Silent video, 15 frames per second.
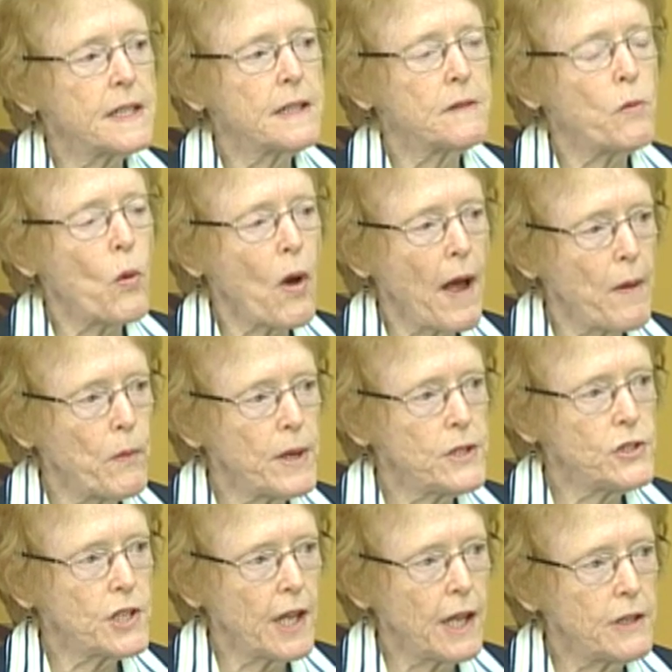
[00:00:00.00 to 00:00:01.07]
in why we
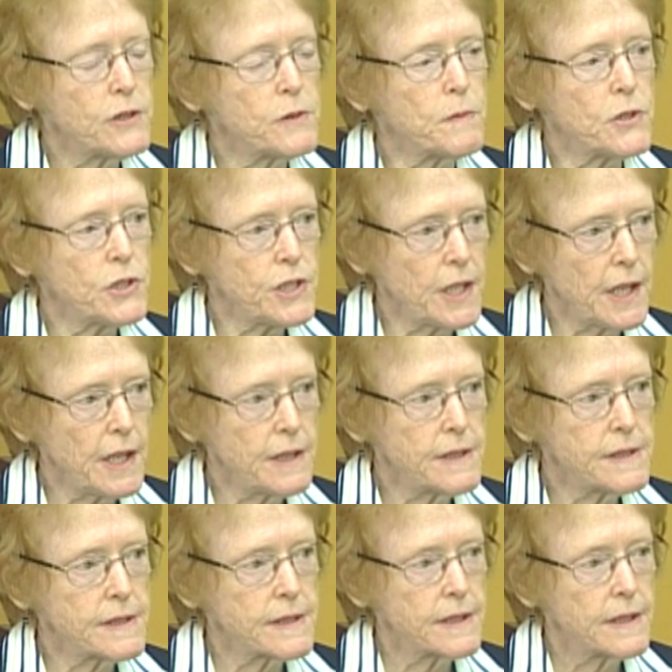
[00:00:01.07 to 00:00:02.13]
changed
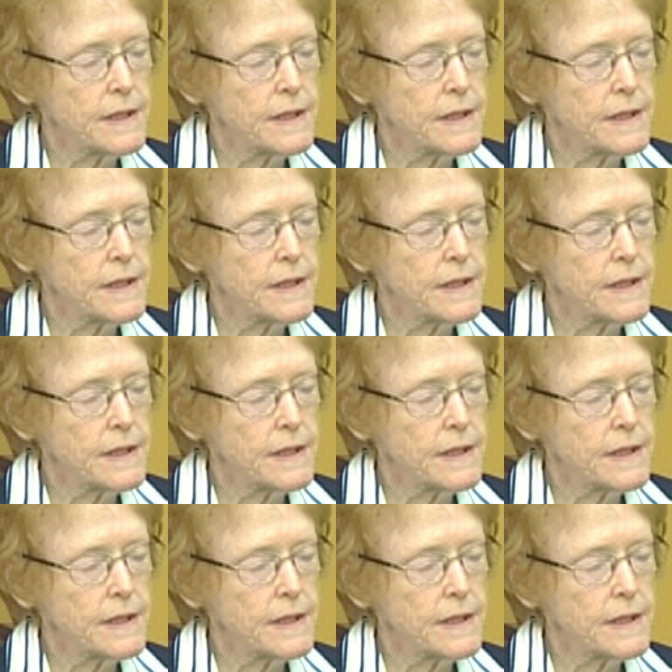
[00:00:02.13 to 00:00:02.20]
machines.